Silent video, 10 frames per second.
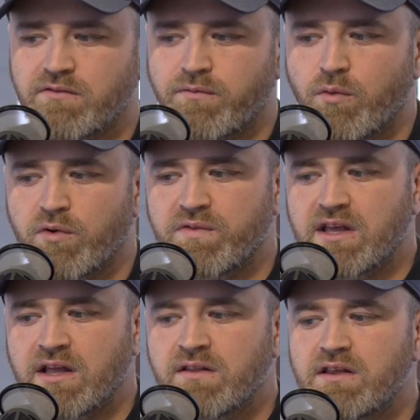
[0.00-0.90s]
for the
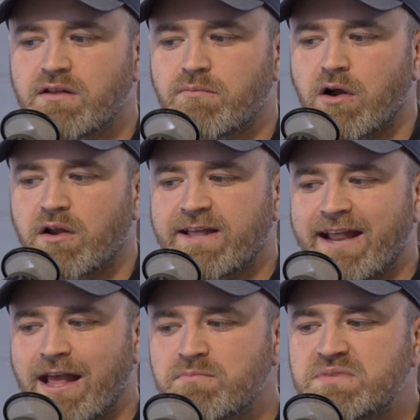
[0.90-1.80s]
Indian market,
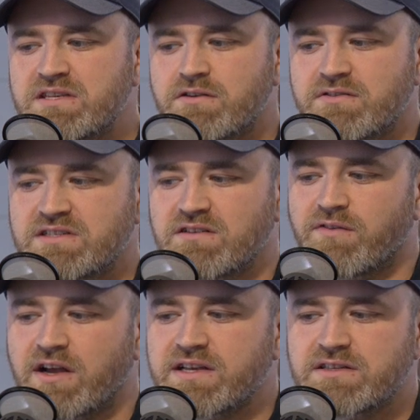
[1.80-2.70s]
M series
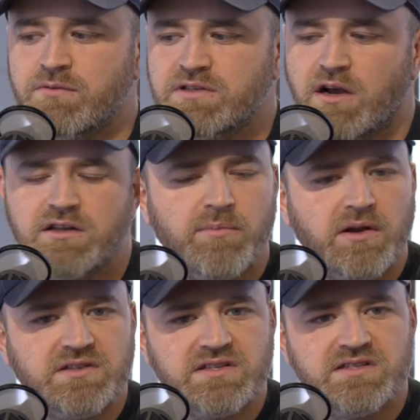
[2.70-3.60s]
device. Now, we talked
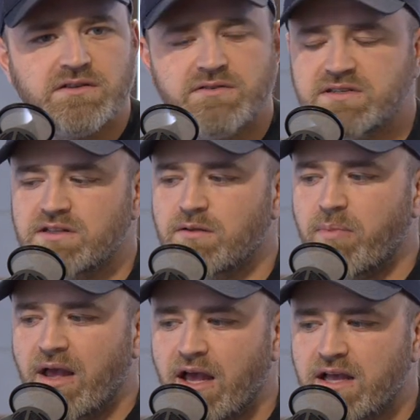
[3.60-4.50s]
about this series in the
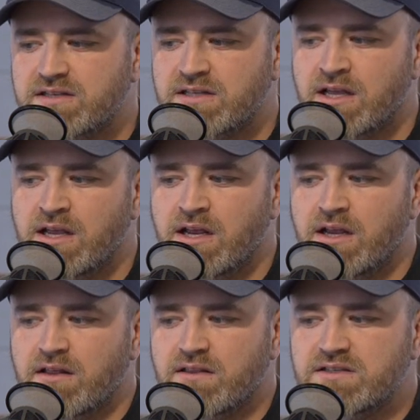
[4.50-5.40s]
past.
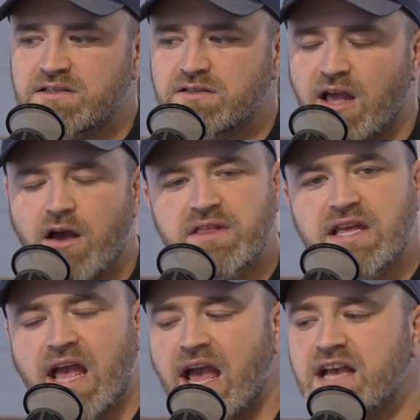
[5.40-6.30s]
This is now
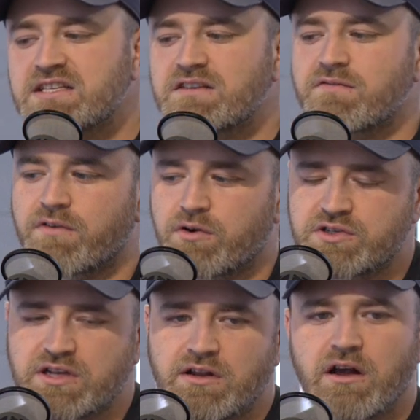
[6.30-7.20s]
the S
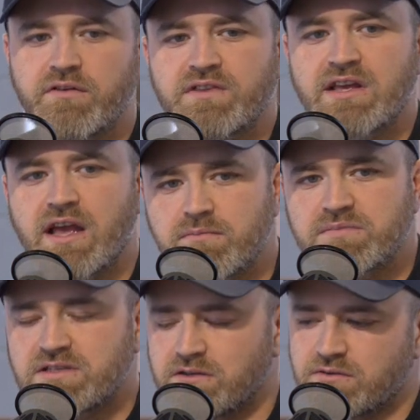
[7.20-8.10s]
version of the M
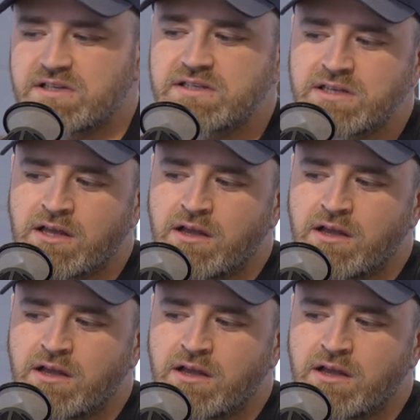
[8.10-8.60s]
series.